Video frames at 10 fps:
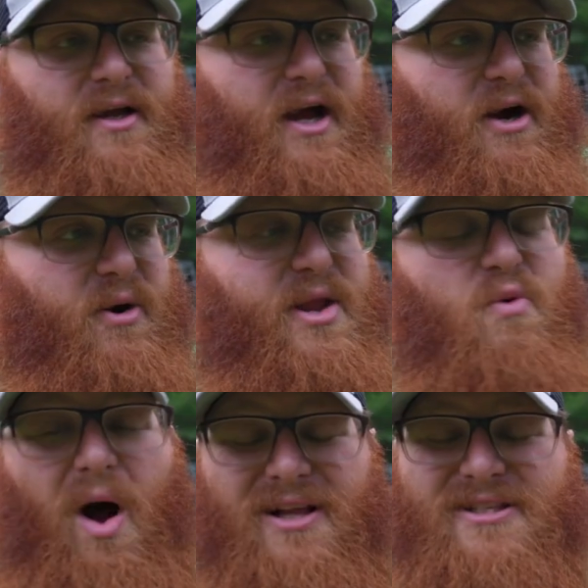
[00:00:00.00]
or you
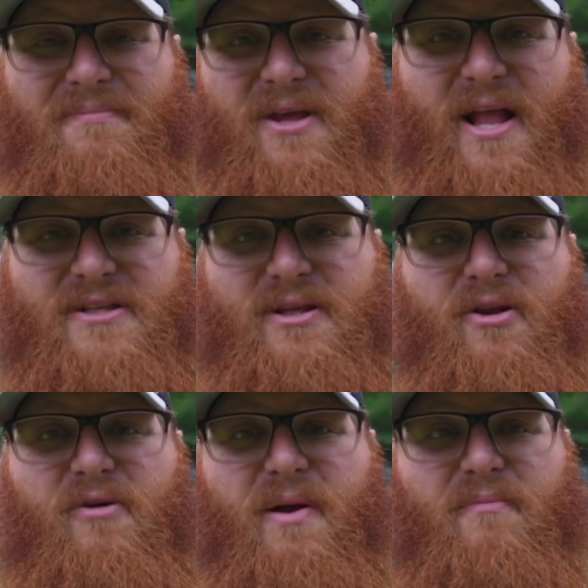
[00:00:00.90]
want something that's a
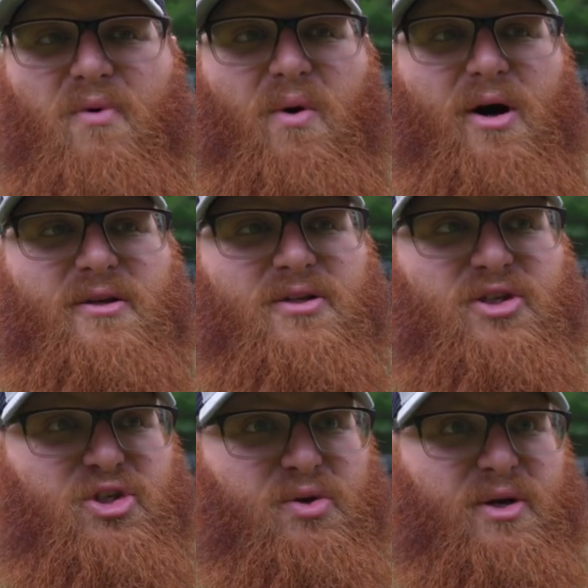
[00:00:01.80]
little bit more
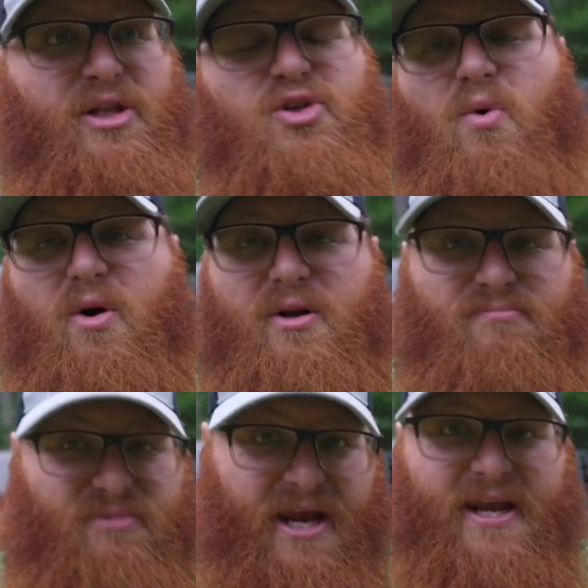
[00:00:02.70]
suited toward
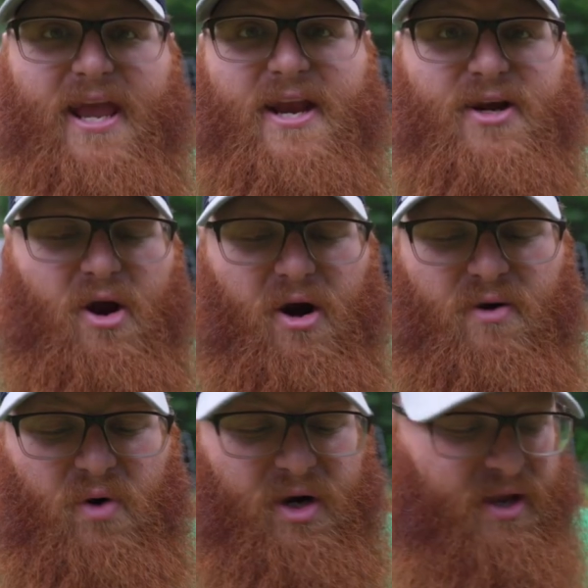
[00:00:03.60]
dedicated
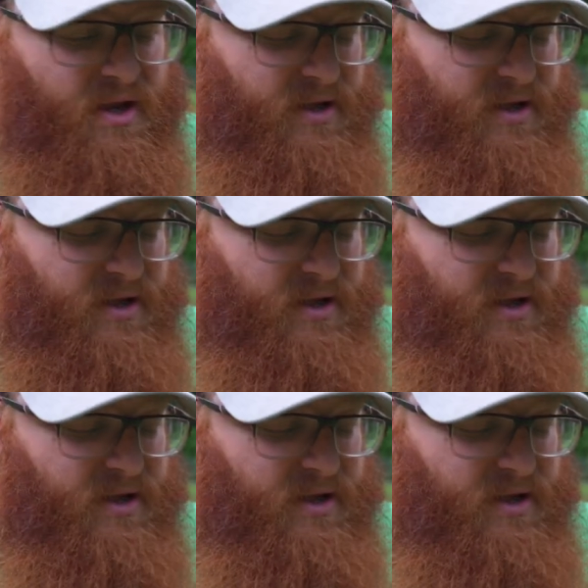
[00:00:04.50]
garden work,